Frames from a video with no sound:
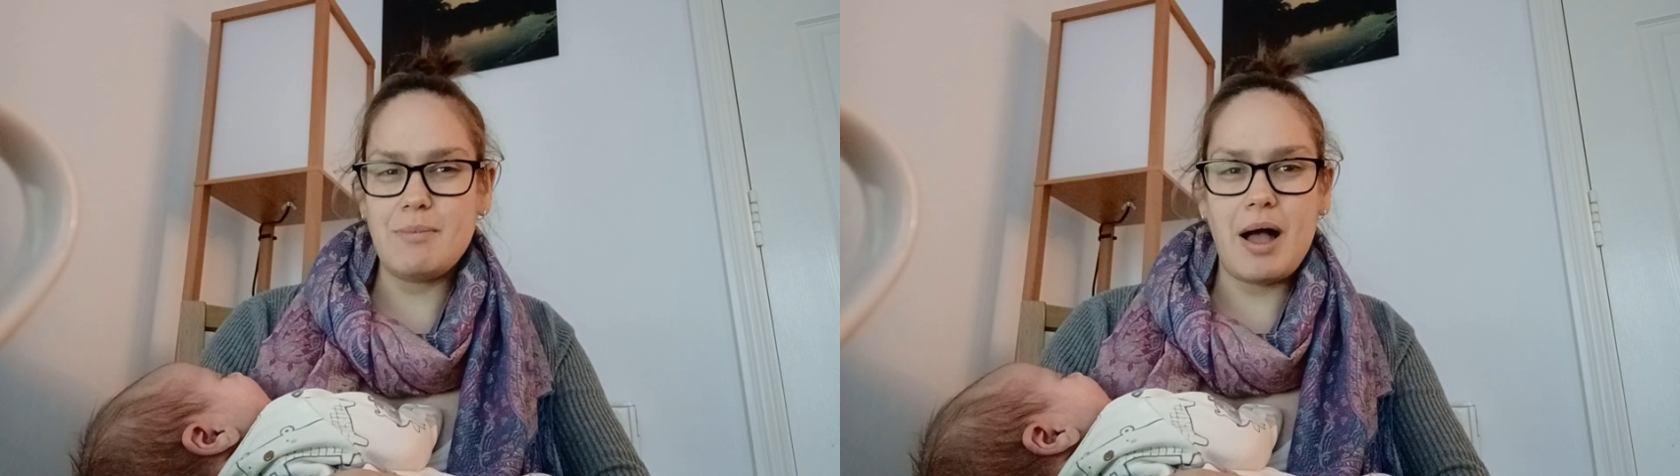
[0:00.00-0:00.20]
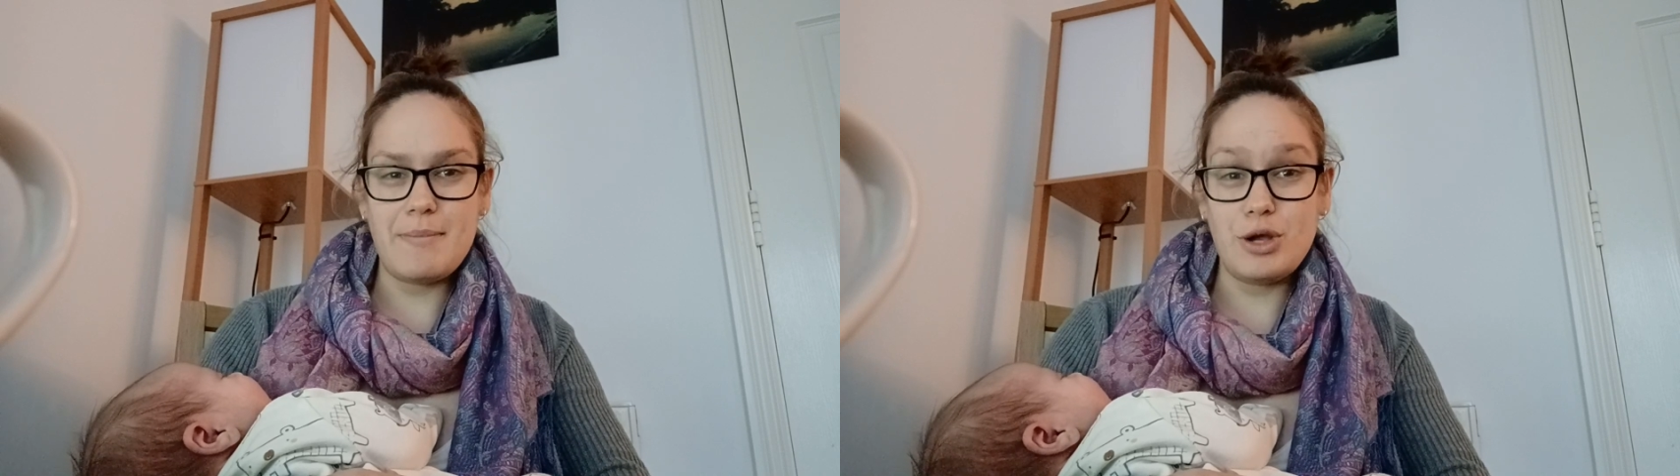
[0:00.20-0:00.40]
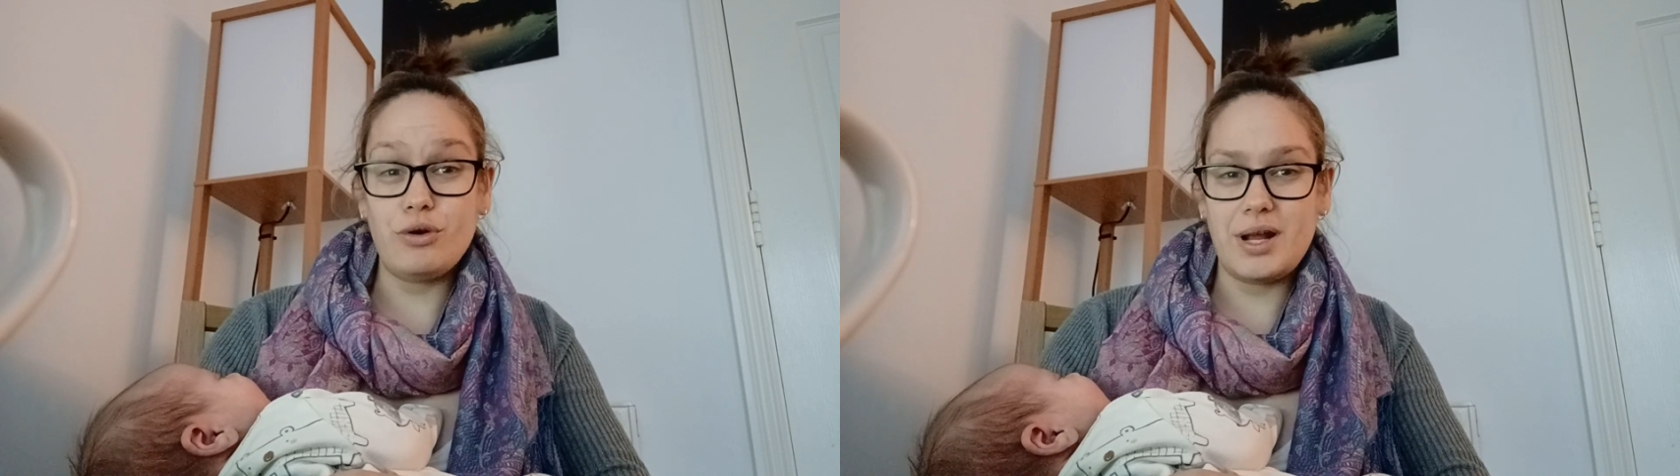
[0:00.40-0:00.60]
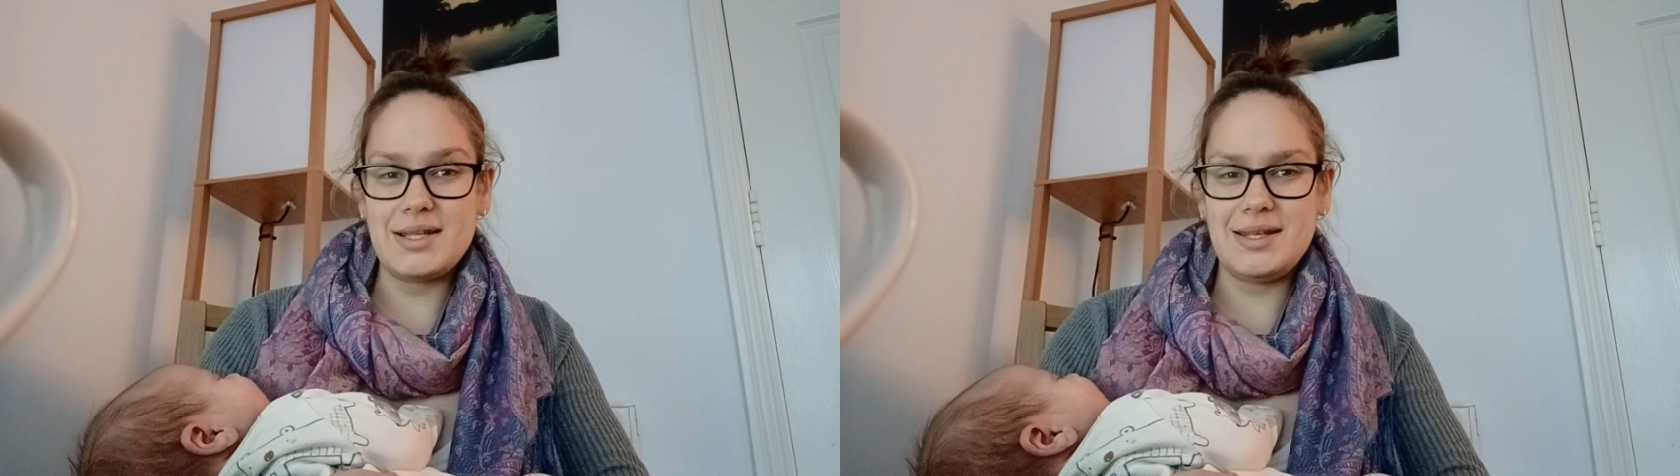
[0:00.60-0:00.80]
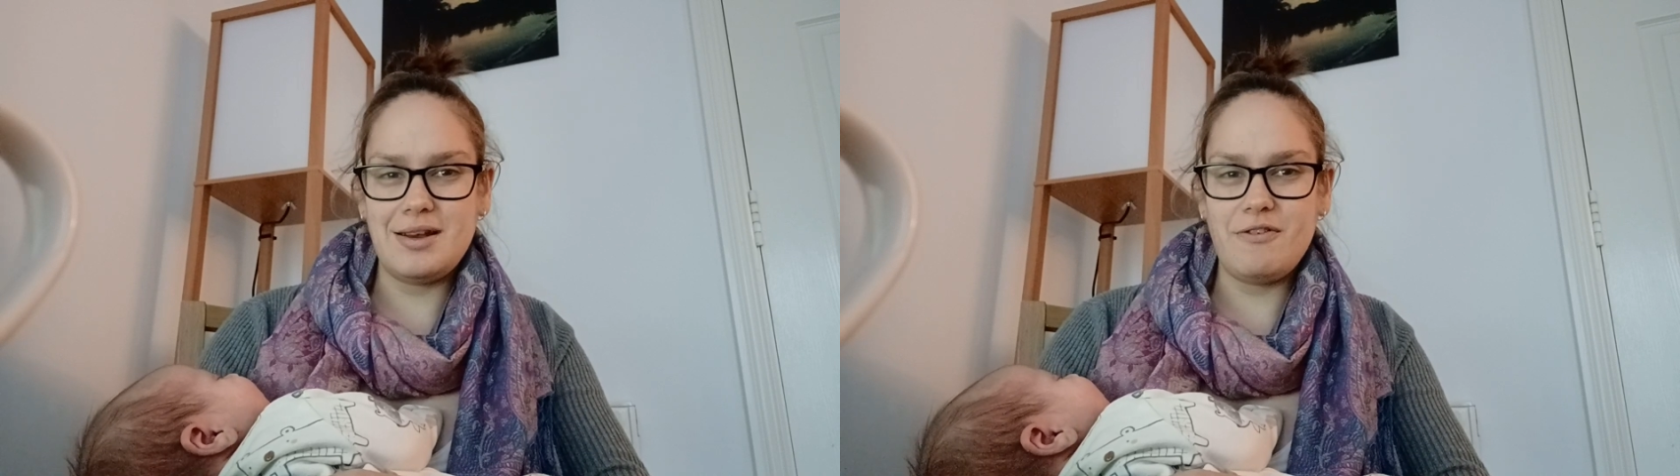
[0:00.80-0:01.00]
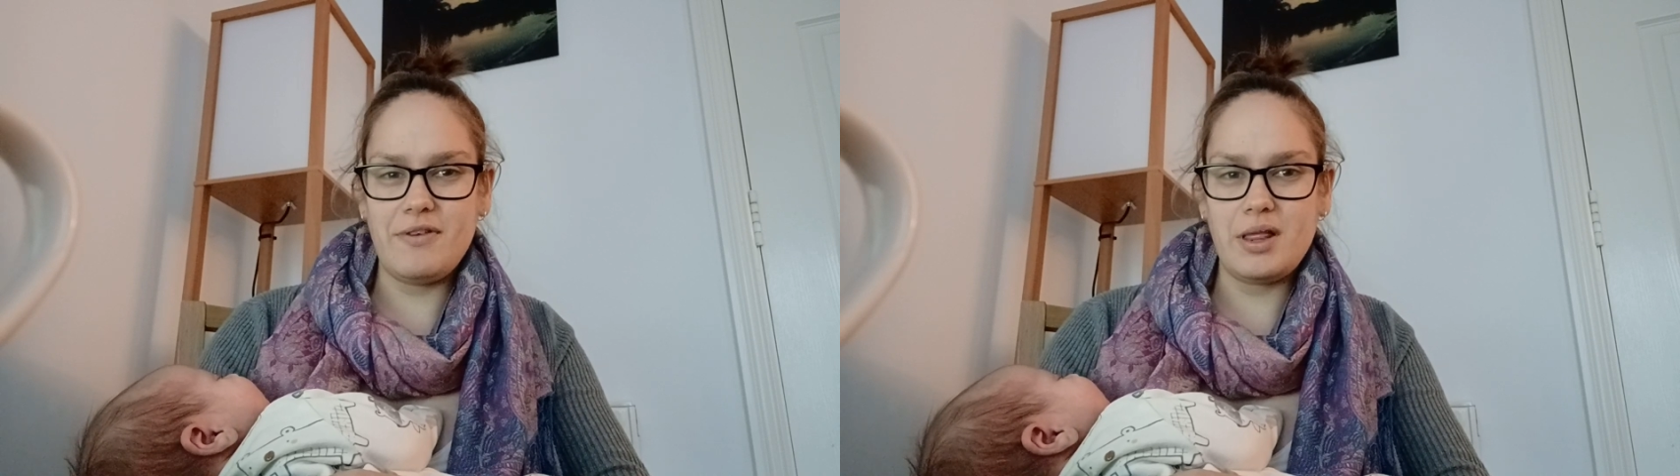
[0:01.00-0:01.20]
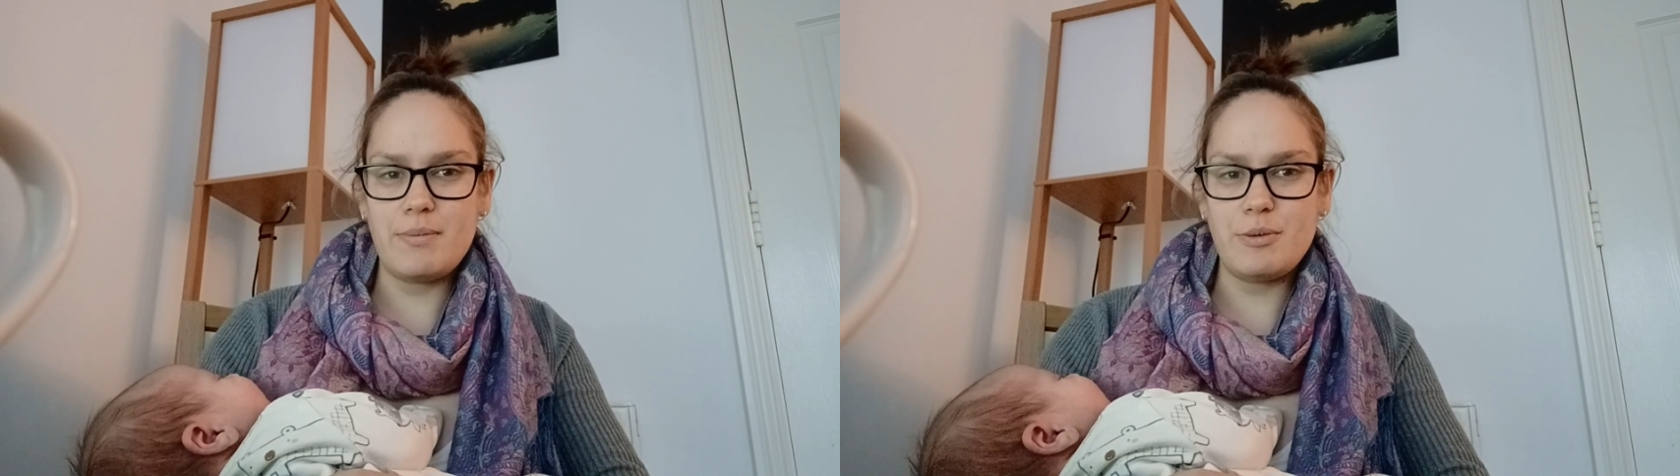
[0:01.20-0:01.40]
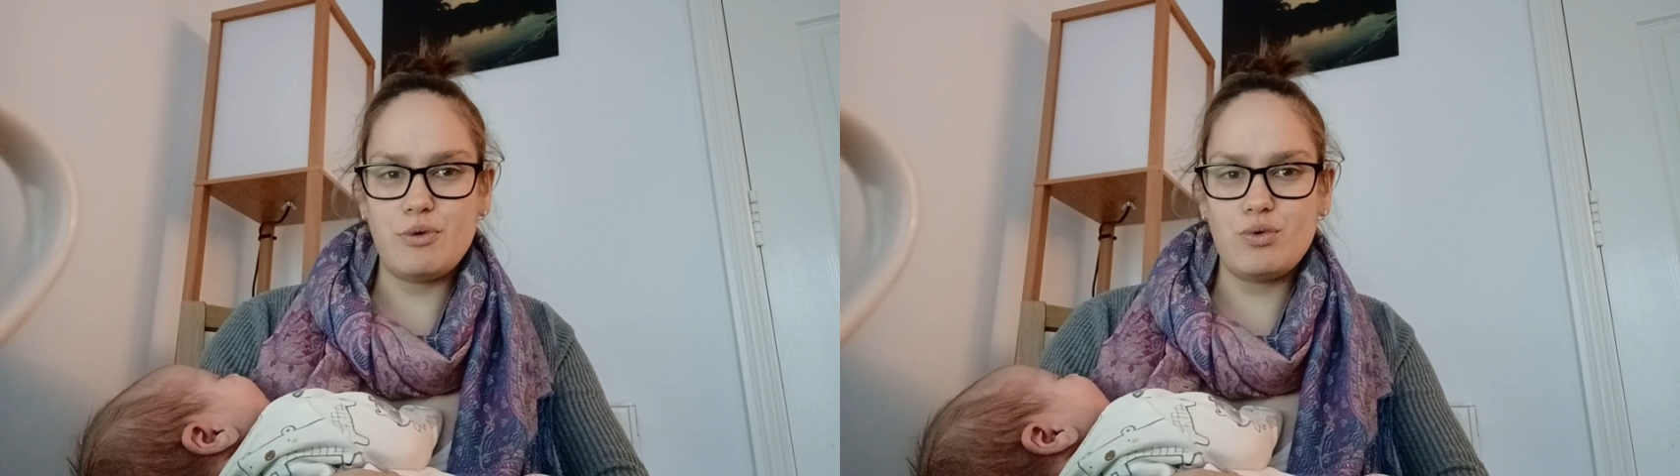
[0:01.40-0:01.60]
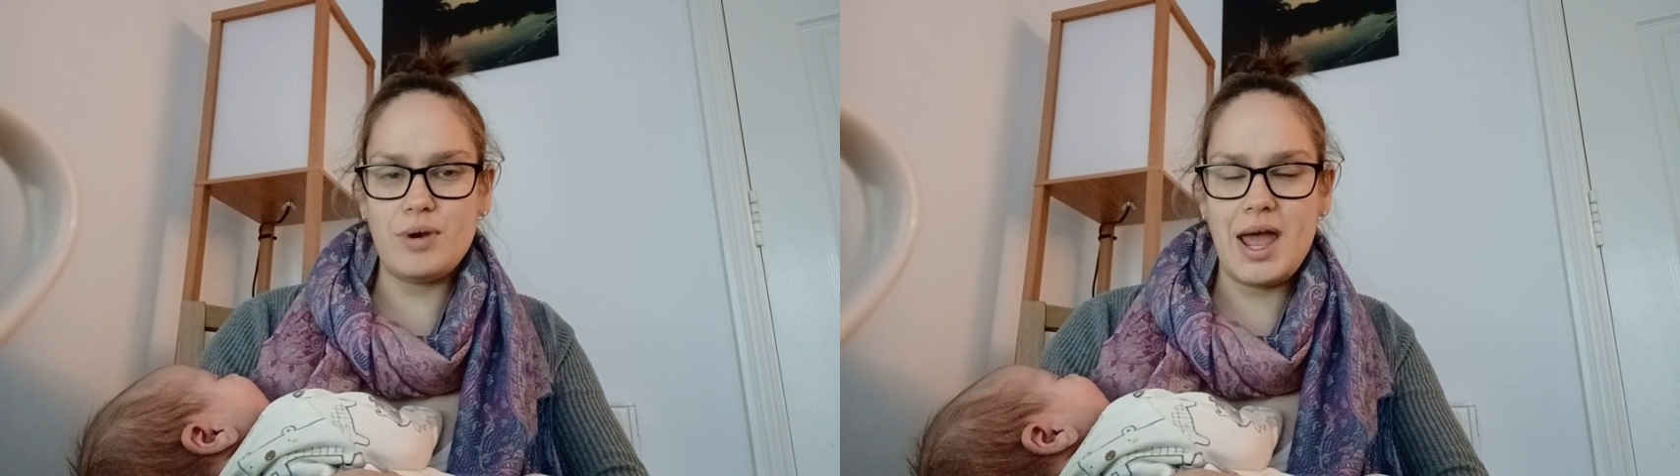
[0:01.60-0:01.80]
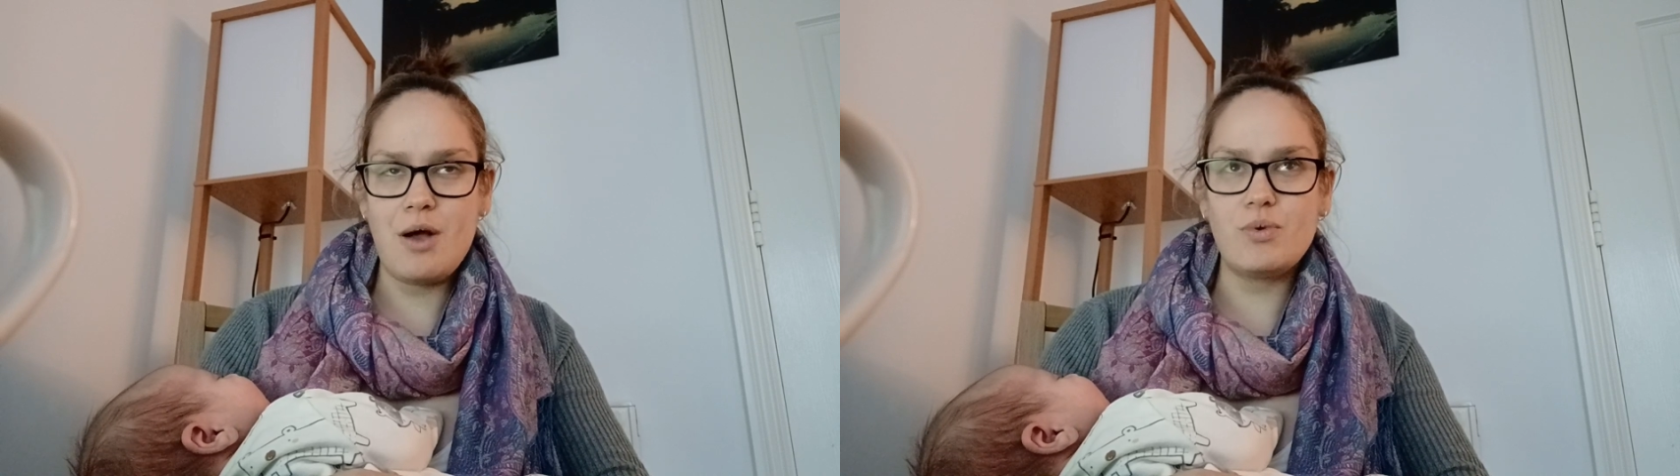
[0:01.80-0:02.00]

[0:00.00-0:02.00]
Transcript: might be a good idea to fill up the pool now,